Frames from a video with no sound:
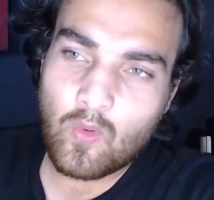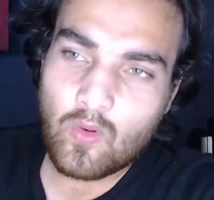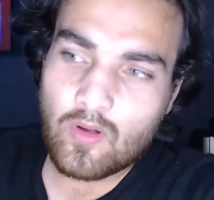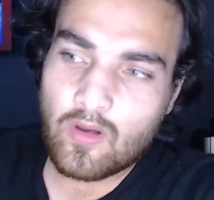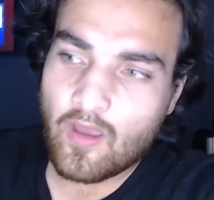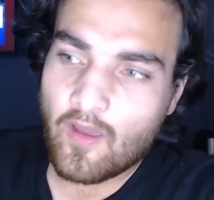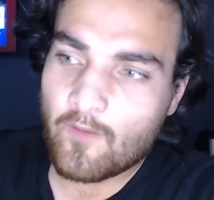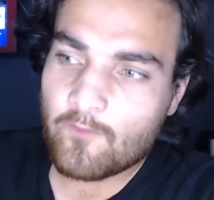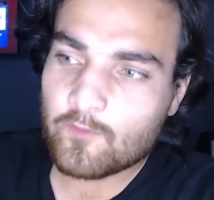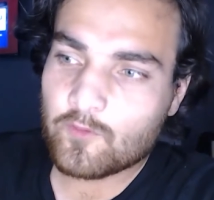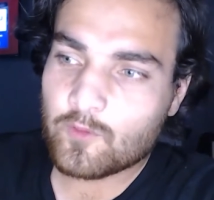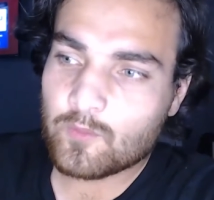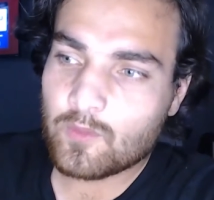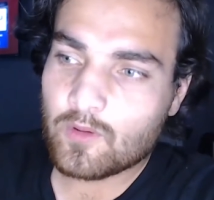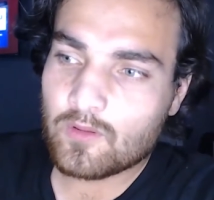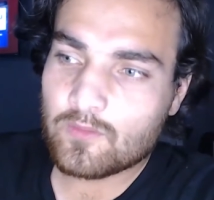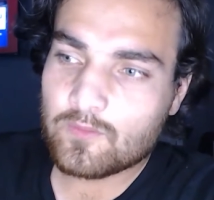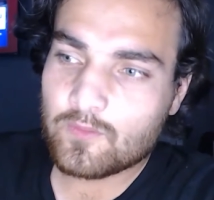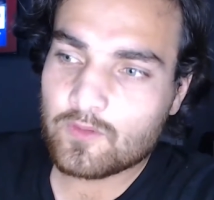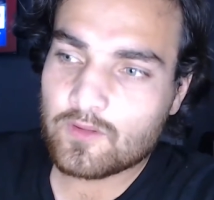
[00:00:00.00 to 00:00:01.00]

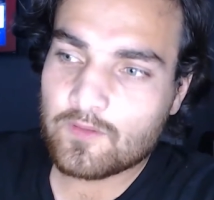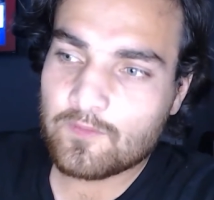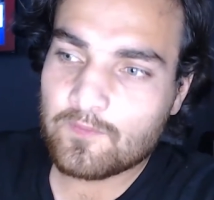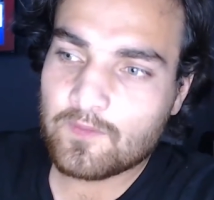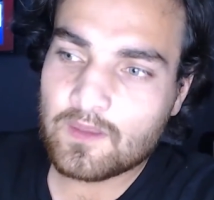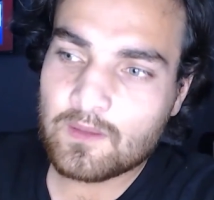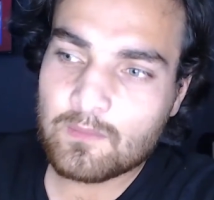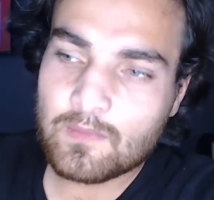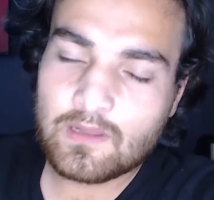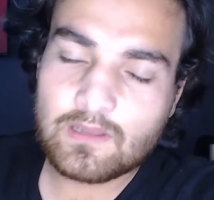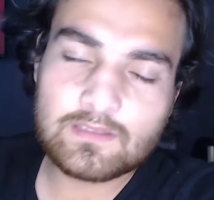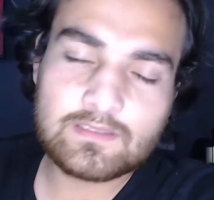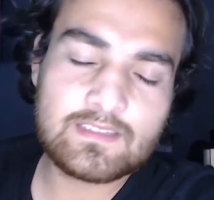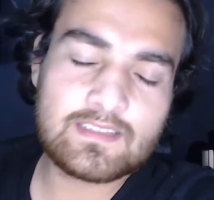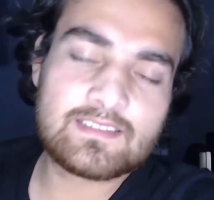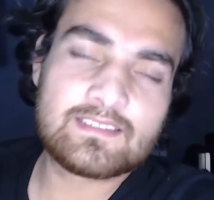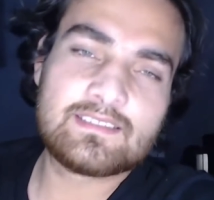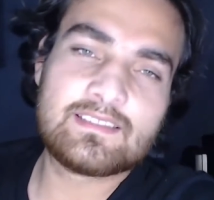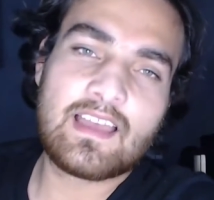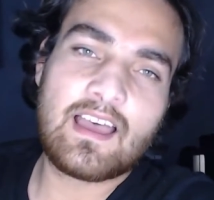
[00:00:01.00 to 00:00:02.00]
comfortable for the female
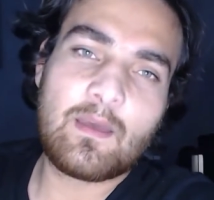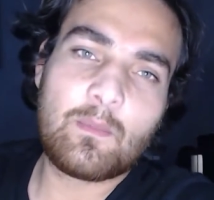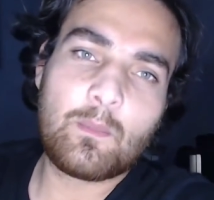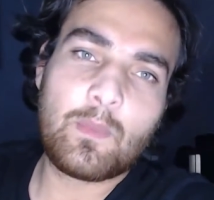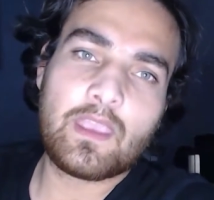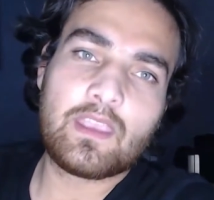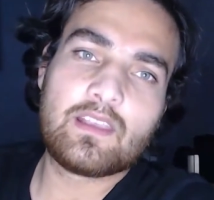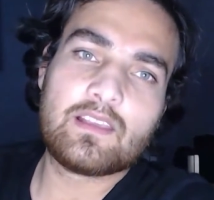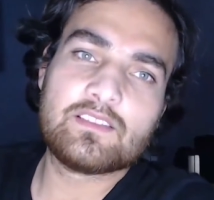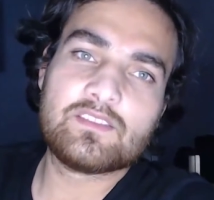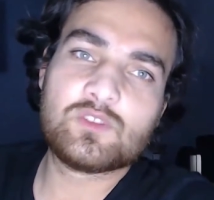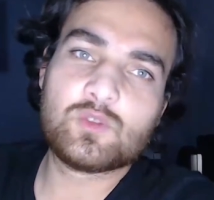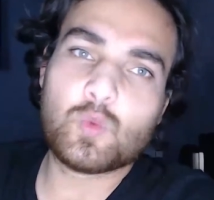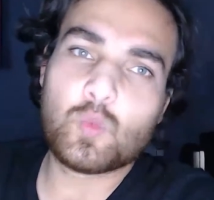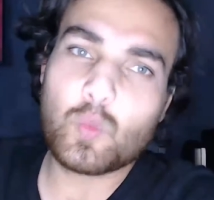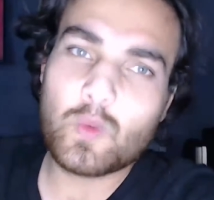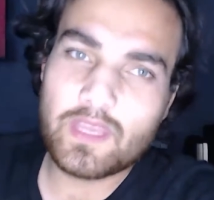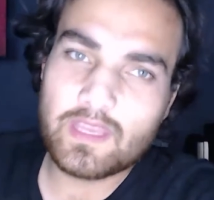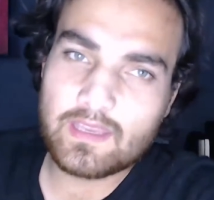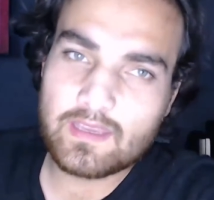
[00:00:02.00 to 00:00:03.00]
does not make us
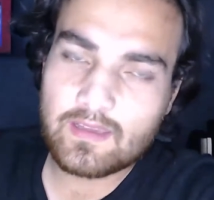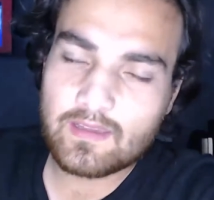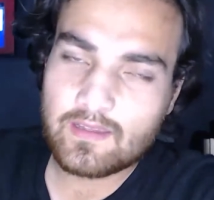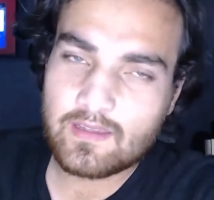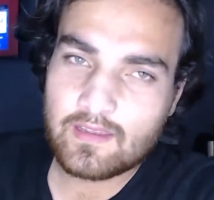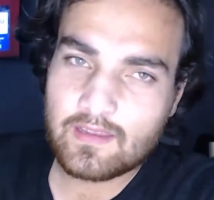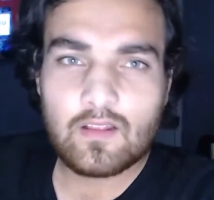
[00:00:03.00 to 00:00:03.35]
weak.